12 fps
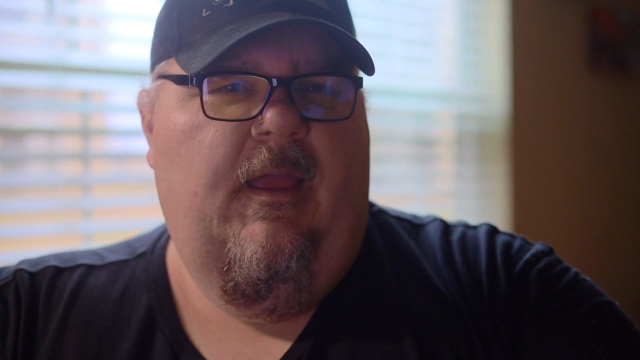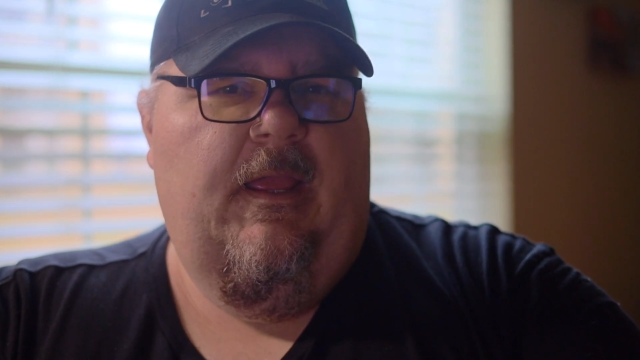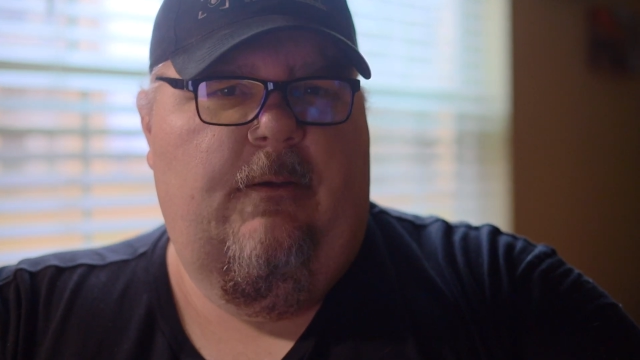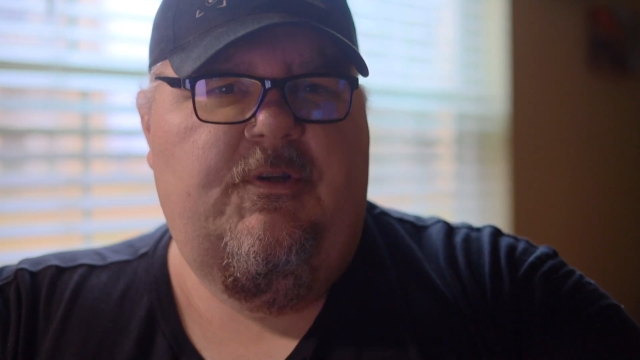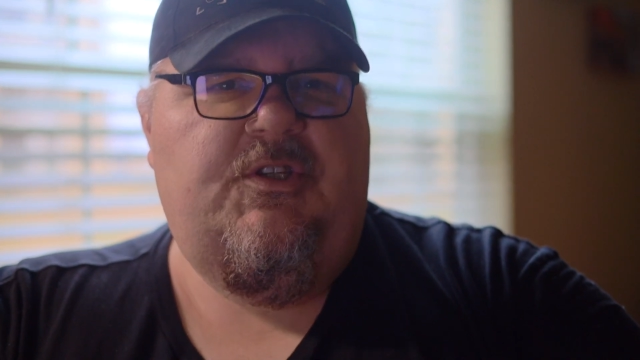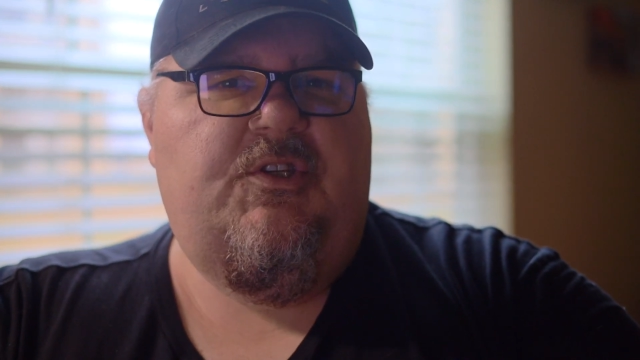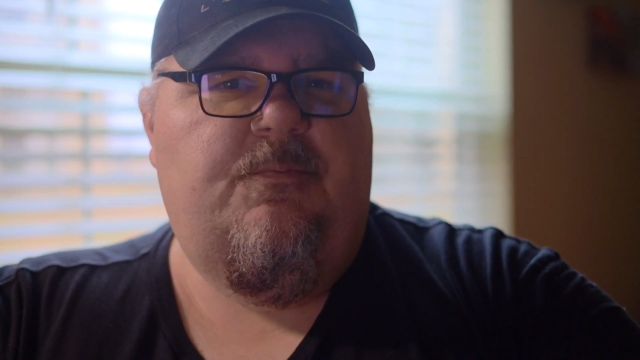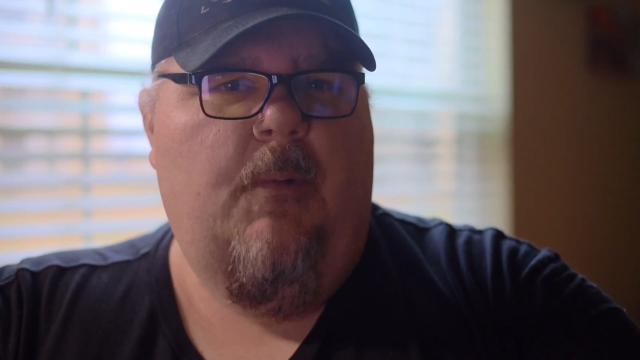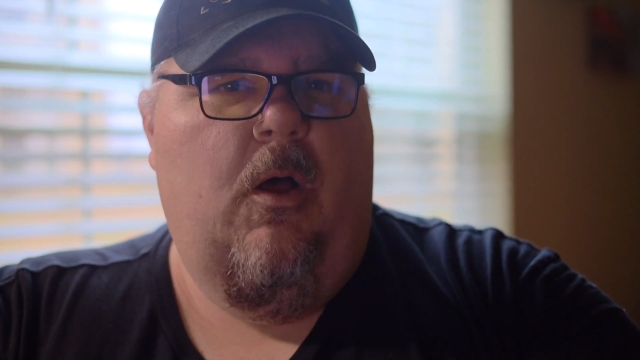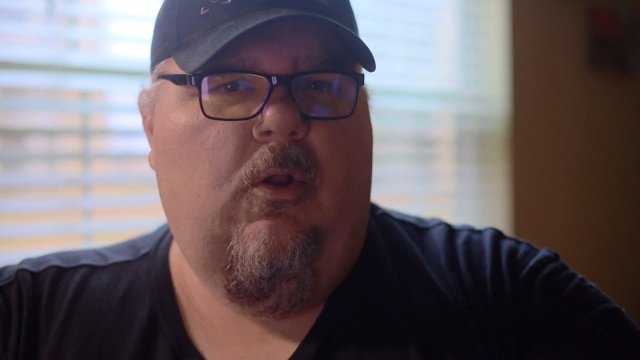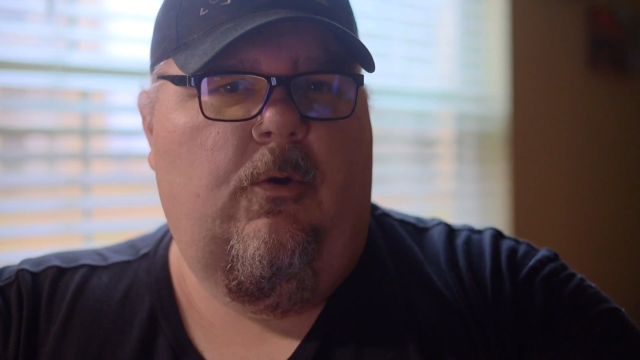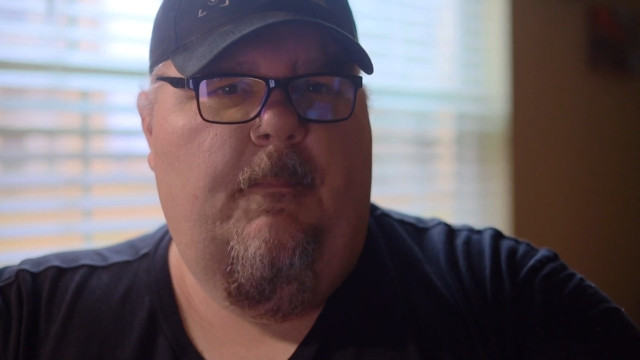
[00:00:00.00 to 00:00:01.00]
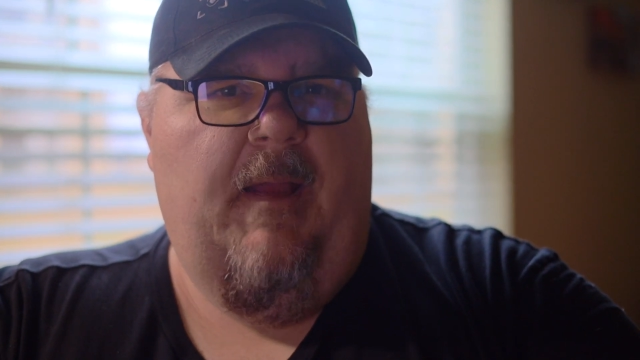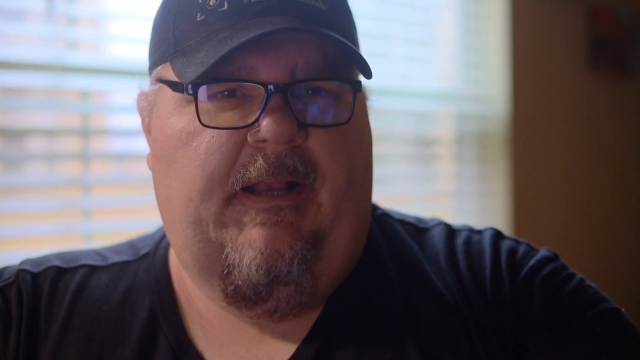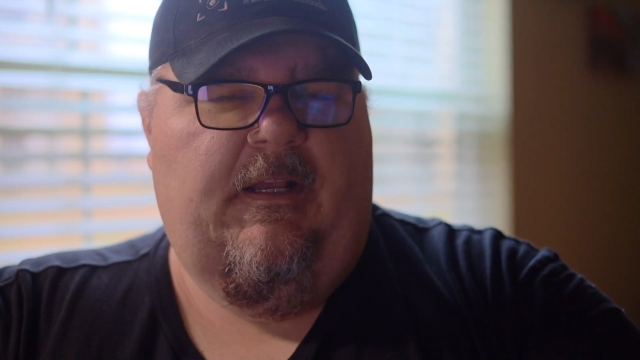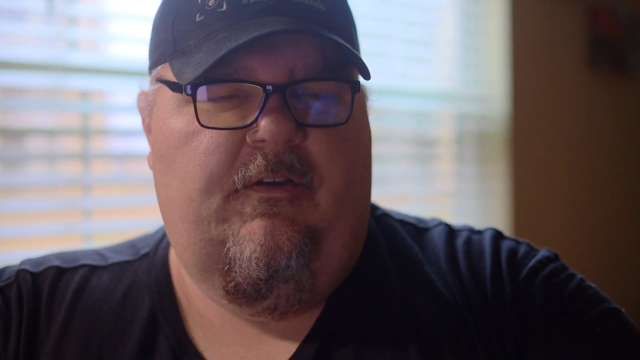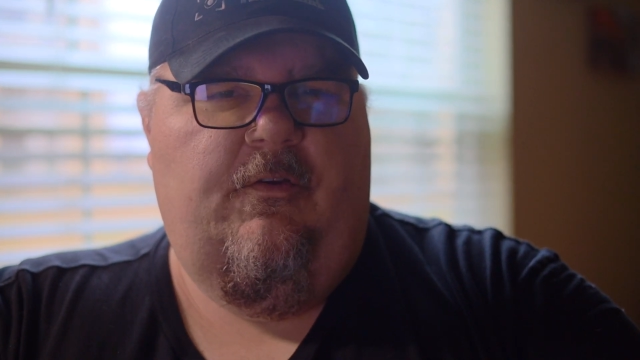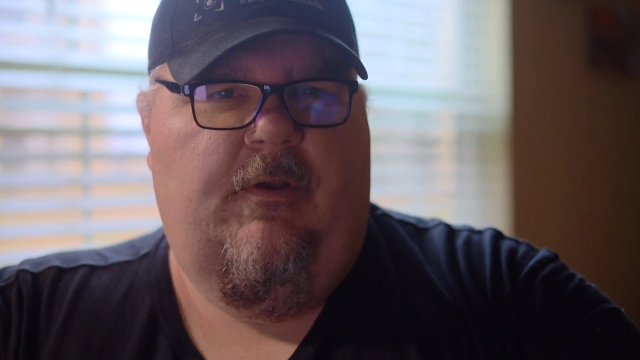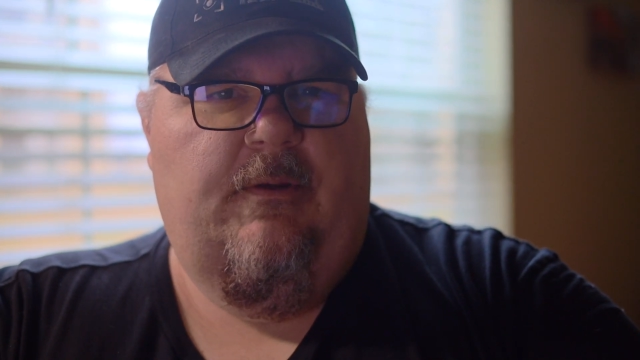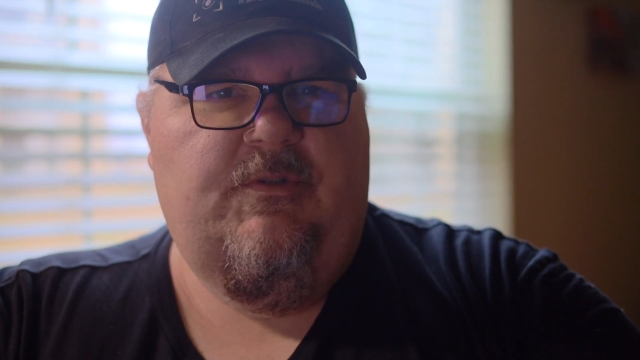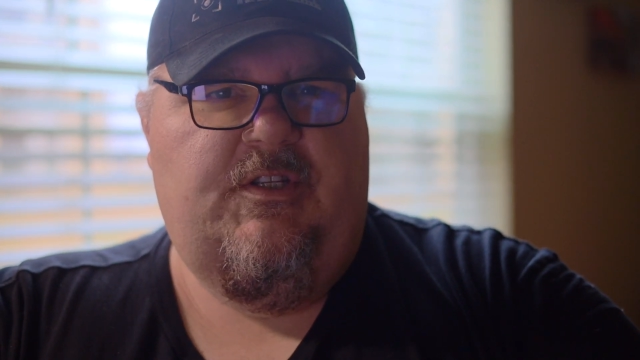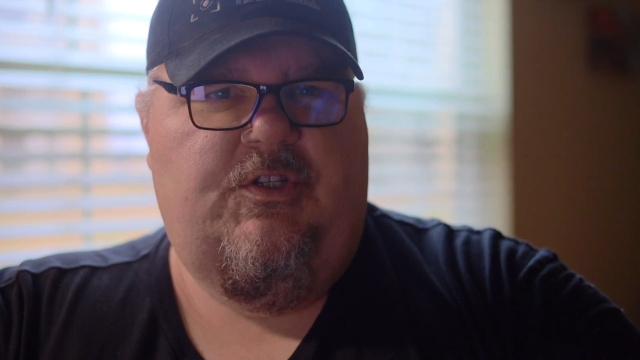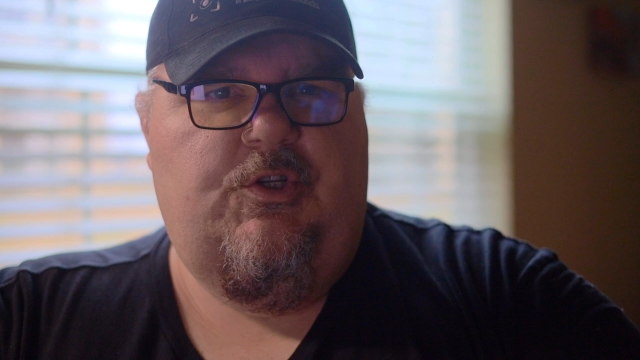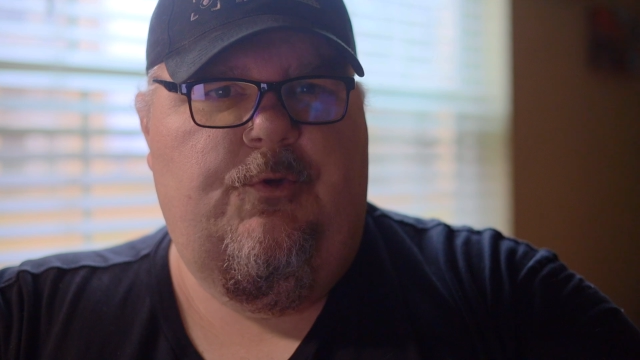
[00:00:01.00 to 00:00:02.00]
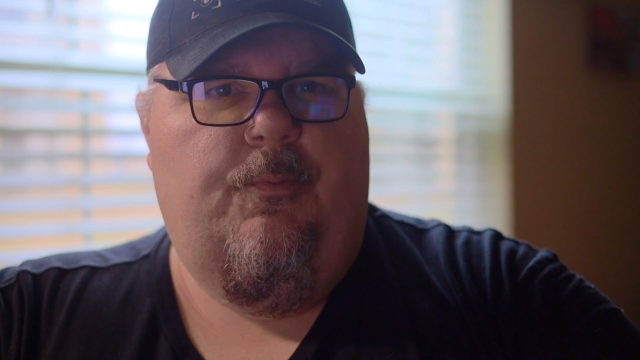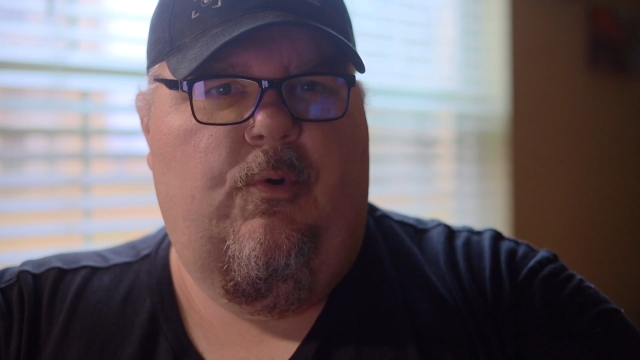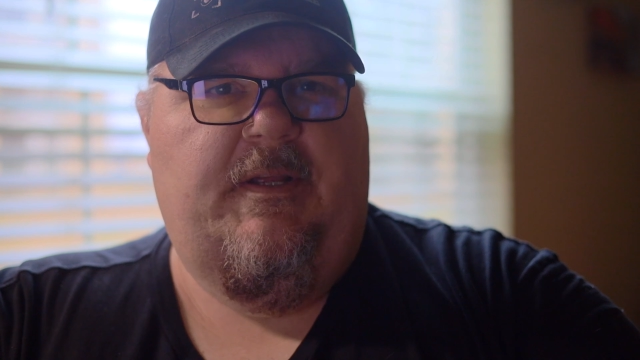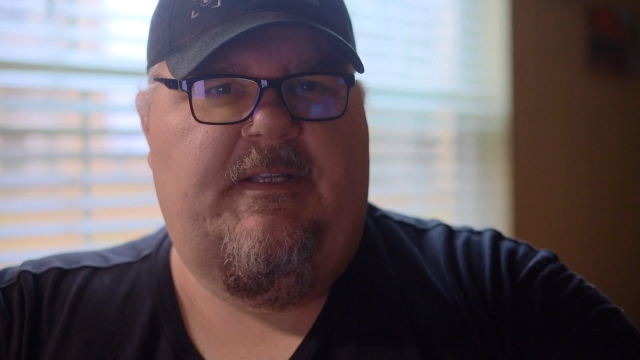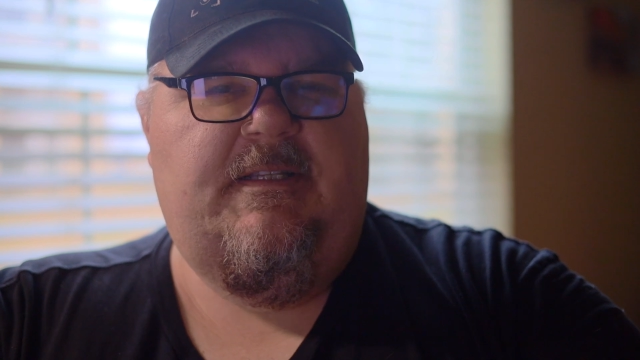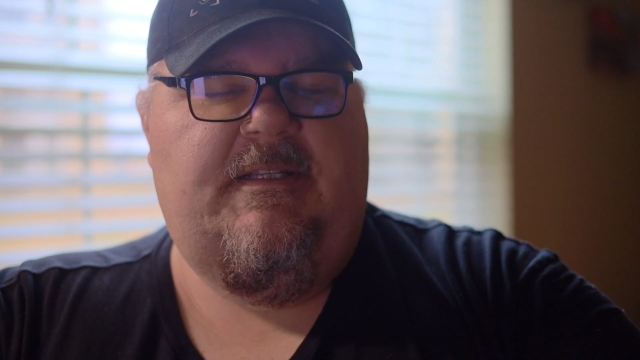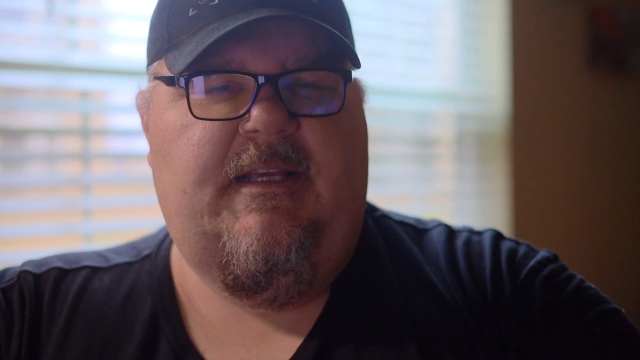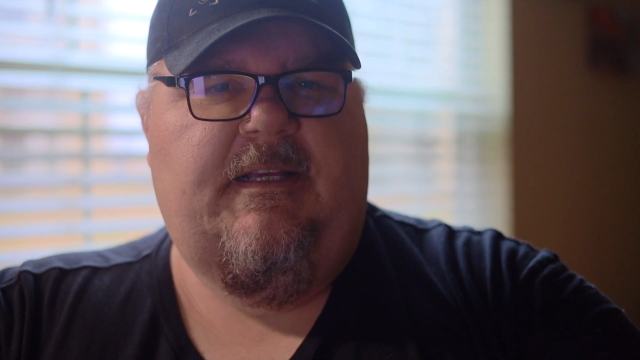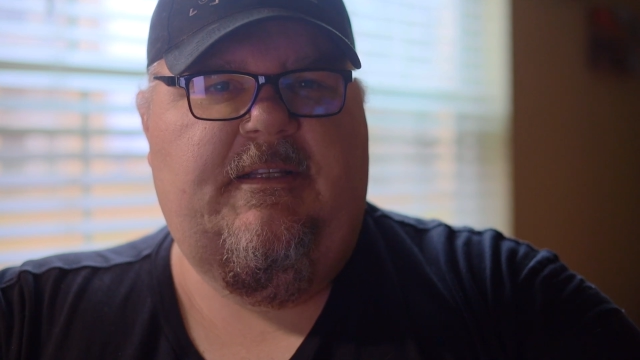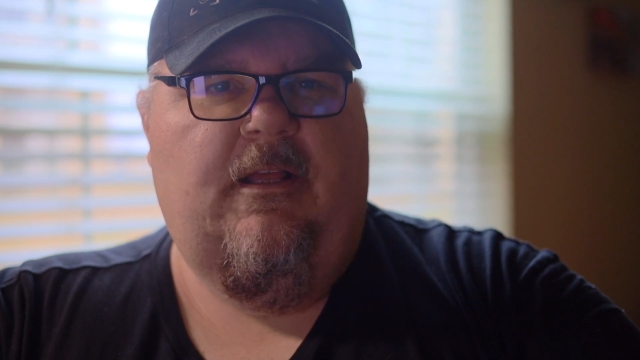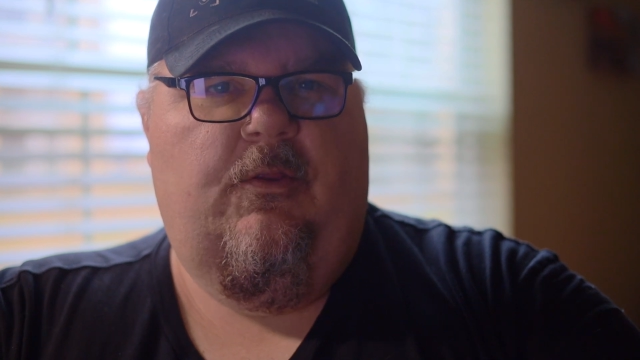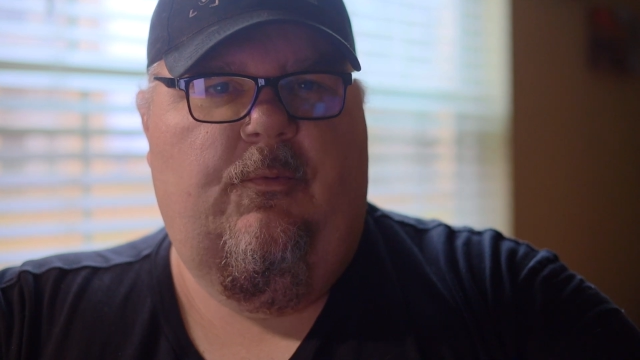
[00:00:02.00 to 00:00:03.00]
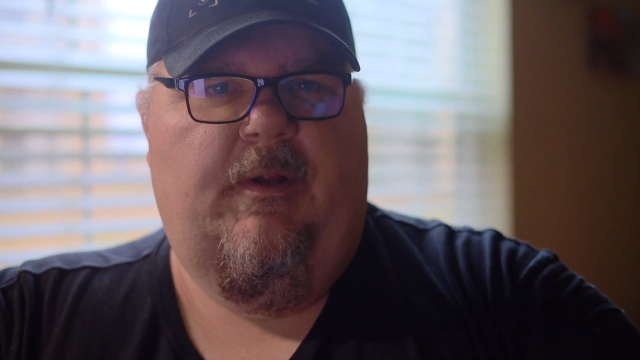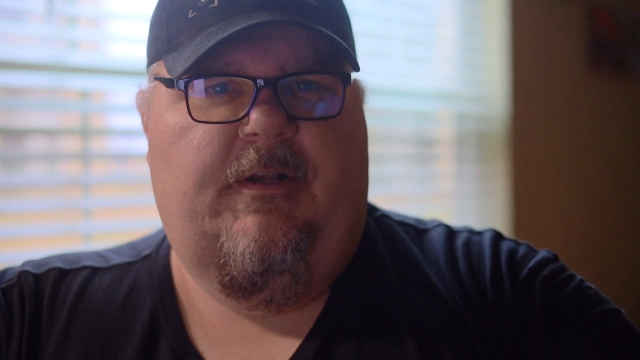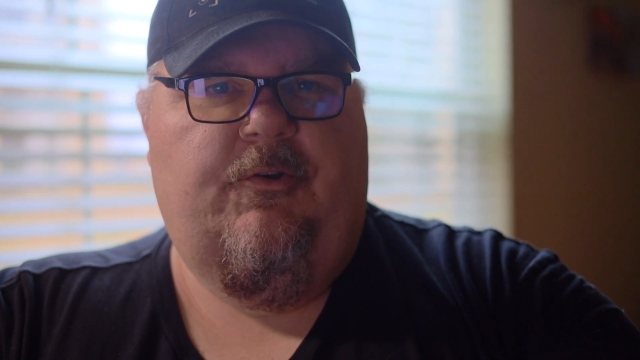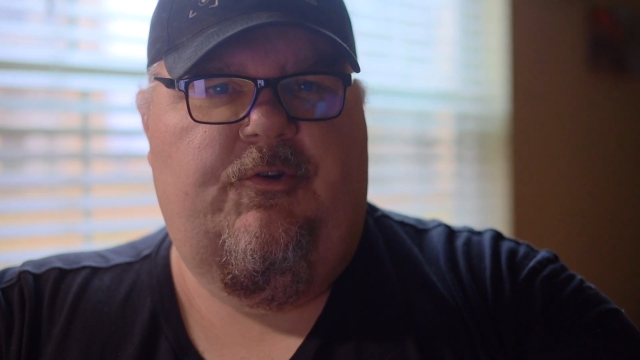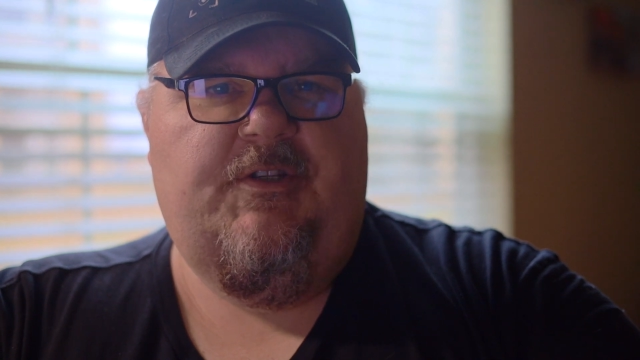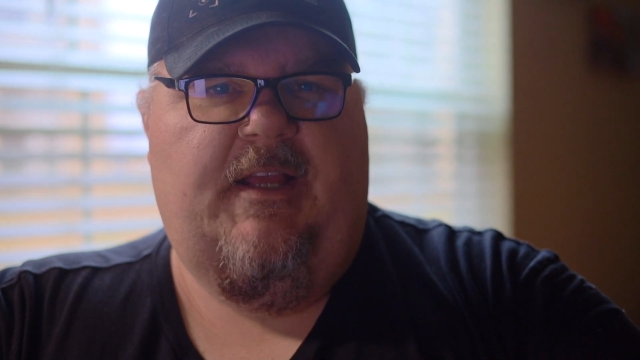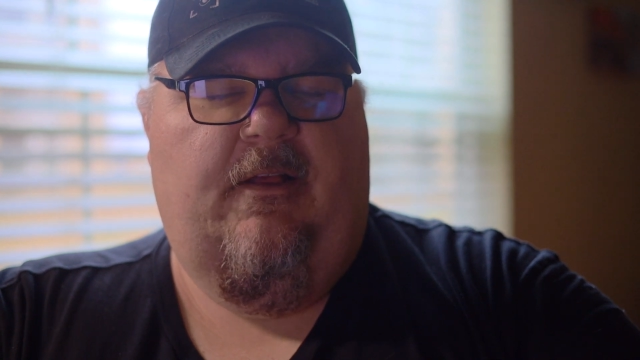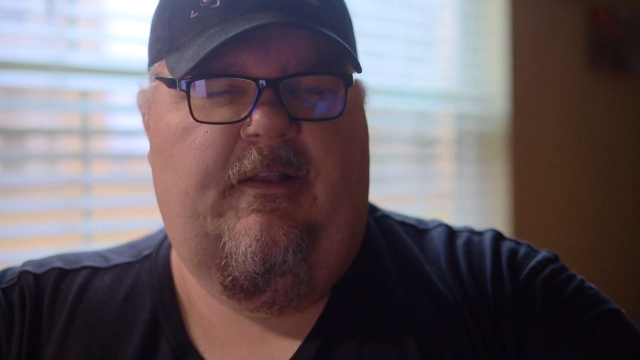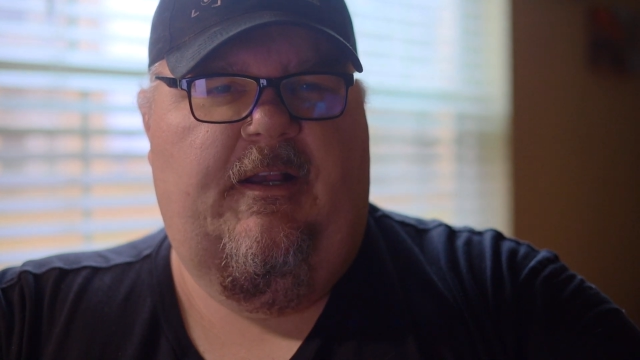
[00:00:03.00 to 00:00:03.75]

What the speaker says: It was smaller magnitude. It was a 2.6 on the Richter scale,